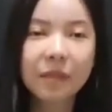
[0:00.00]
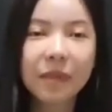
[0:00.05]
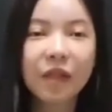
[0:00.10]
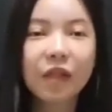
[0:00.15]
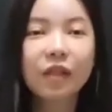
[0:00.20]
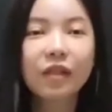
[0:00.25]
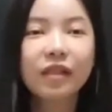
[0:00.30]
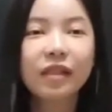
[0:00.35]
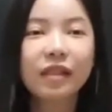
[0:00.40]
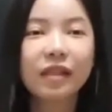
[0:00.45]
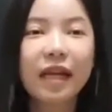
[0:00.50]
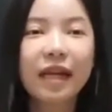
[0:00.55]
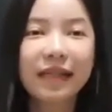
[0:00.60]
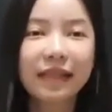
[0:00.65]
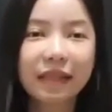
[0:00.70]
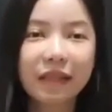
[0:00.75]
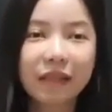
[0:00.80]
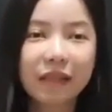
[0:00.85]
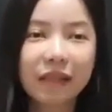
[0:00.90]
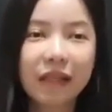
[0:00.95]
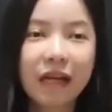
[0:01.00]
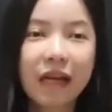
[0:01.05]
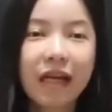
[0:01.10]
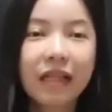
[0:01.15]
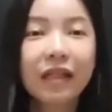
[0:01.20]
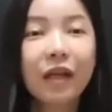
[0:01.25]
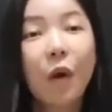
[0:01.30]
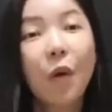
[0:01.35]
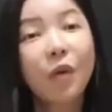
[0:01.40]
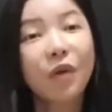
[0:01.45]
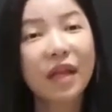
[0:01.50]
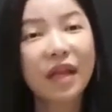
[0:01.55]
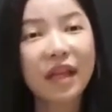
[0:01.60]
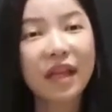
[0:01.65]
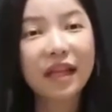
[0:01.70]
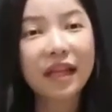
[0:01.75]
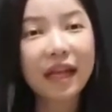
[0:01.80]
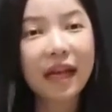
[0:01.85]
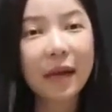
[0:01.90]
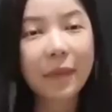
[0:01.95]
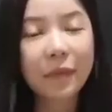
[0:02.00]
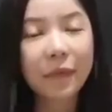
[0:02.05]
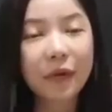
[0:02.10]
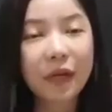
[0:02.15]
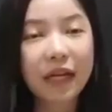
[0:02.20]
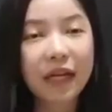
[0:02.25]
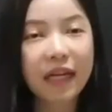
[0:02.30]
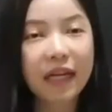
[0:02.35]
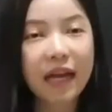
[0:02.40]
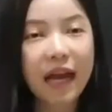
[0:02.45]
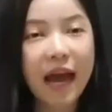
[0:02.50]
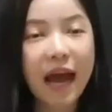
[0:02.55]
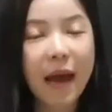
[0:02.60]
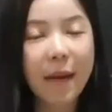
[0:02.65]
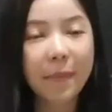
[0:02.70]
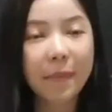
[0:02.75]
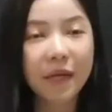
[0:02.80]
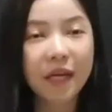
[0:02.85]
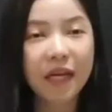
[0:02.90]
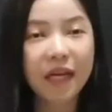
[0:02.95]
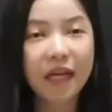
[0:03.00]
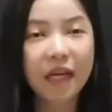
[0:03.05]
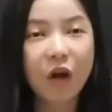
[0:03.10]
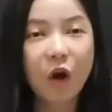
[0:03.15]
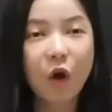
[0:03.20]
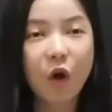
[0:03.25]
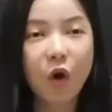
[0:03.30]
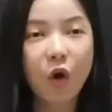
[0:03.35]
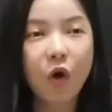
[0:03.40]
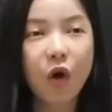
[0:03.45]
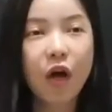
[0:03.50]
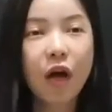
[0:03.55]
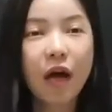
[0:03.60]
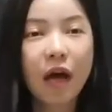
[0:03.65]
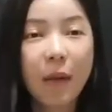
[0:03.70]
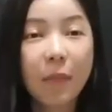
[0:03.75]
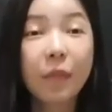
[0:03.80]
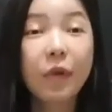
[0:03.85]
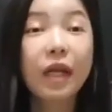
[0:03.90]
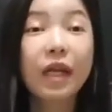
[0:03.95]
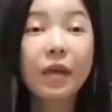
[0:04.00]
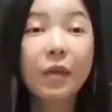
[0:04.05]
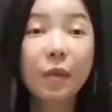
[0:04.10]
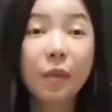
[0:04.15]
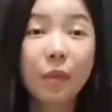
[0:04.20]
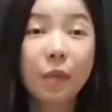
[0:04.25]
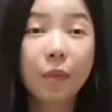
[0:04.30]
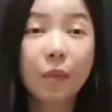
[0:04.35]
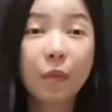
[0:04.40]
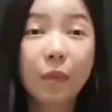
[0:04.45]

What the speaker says: Because that is the only thing that I'm really happy, or I'm really